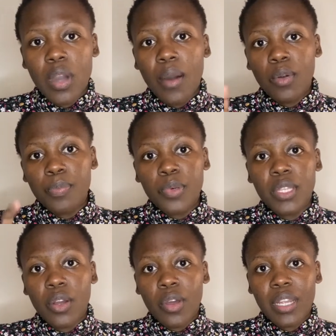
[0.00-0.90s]
I will put the
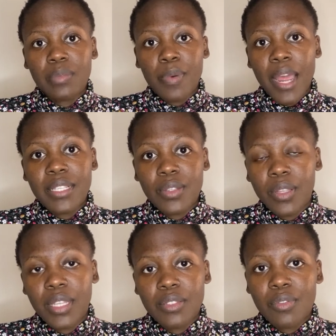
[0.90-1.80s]
correct price on
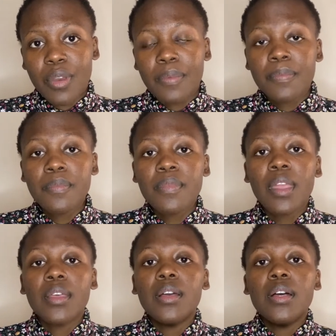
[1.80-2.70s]
the screen.
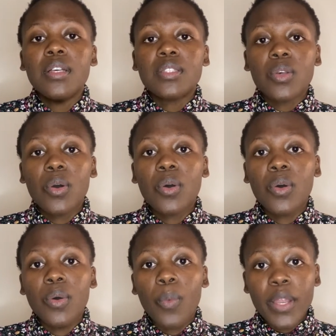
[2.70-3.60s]
So
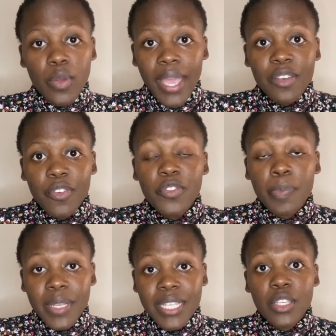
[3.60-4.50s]
when you are at
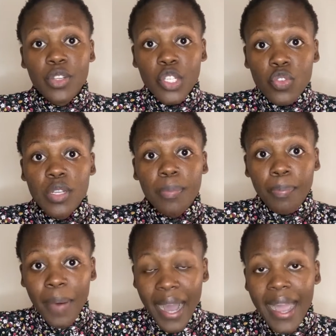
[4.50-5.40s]
50%, you literally
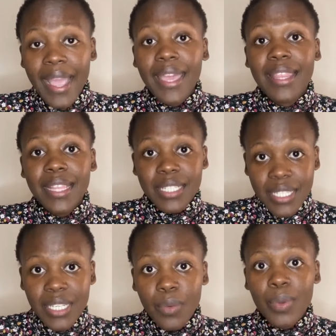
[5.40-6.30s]
buy the
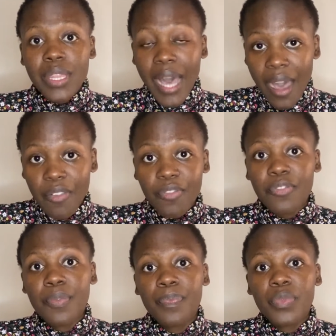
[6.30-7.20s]
tea with half
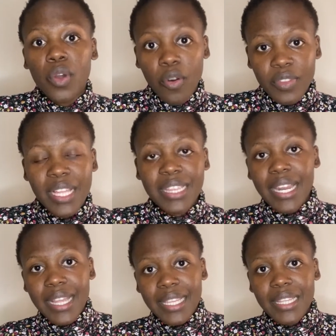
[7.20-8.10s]
of that
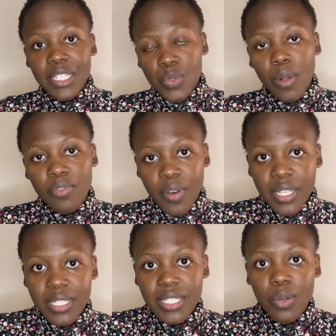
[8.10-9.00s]
312
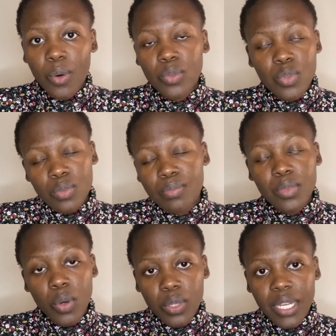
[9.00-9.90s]
rands or
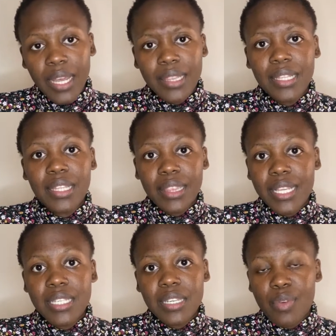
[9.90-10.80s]

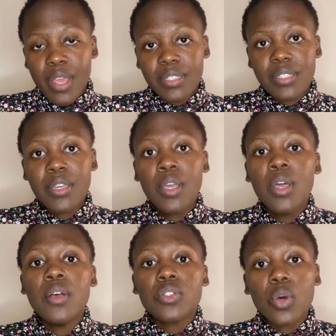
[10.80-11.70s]
313 rands.
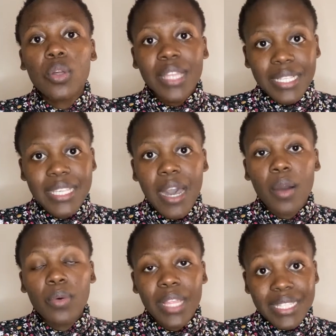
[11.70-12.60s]
So that's how
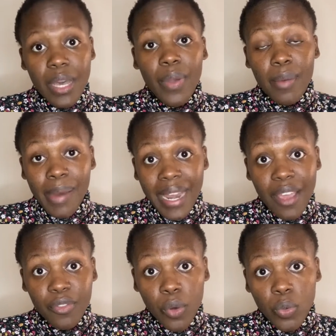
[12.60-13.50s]

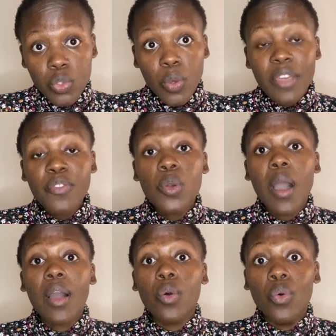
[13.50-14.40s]
Herbalife goes. So if you are
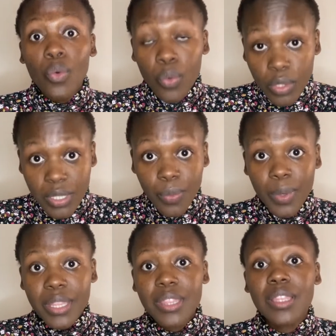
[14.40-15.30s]
good
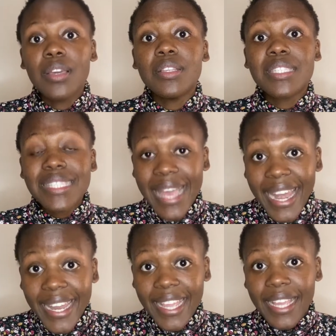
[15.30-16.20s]
with
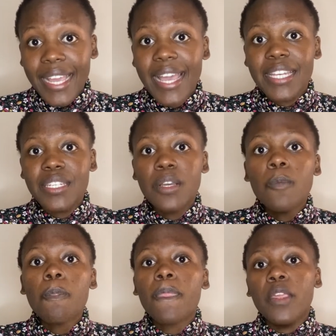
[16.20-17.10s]
selling and
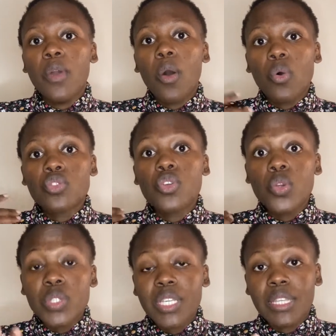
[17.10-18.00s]
you are also
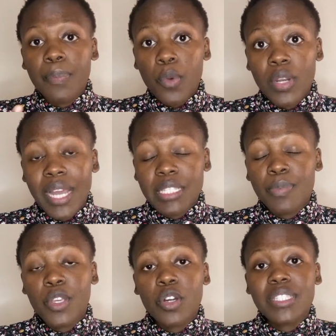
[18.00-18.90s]
using the products,
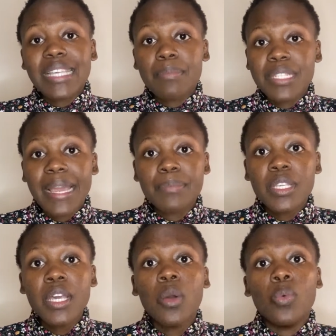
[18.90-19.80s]
because sometimes
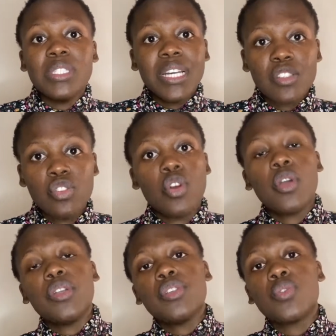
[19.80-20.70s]
we just
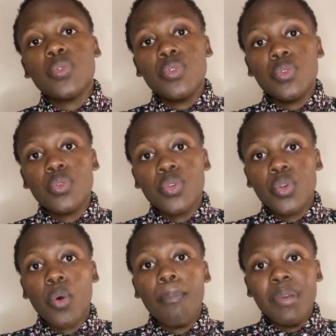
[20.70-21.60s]
join to do, you know,
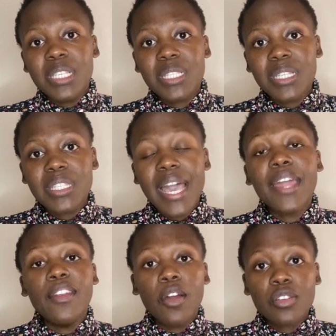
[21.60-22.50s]
business
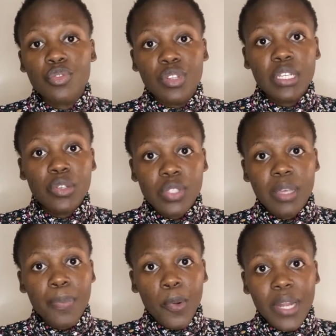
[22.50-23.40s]
and not really use the
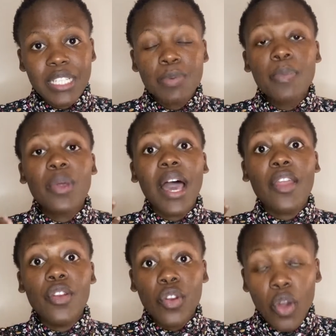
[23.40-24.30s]
products. People are
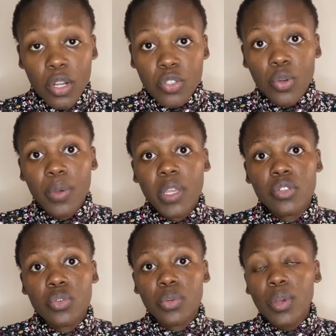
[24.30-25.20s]
not going
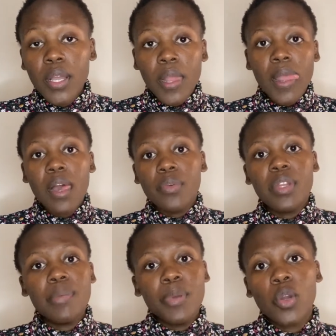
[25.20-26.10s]
to really
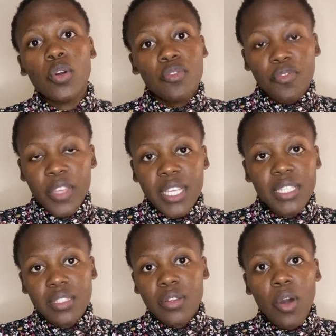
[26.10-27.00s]
be
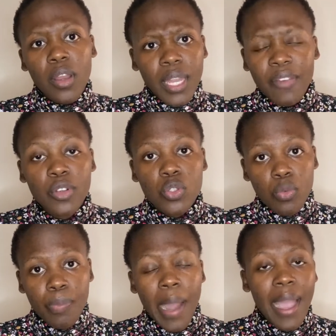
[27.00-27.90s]
convinced on having to
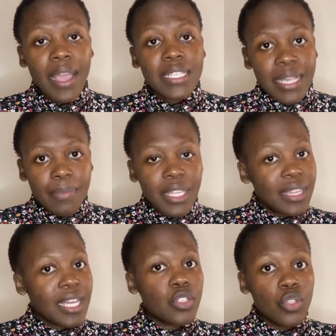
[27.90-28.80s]
buy something
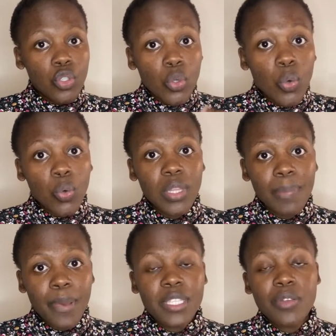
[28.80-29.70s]
that you, the
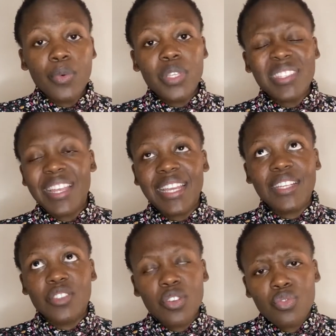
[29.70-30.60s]
person who is selling, is
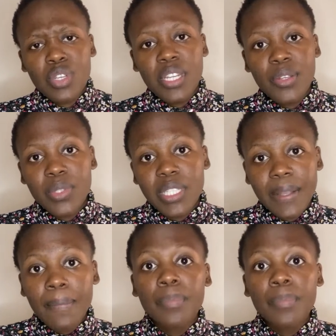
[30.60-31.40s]
not really using.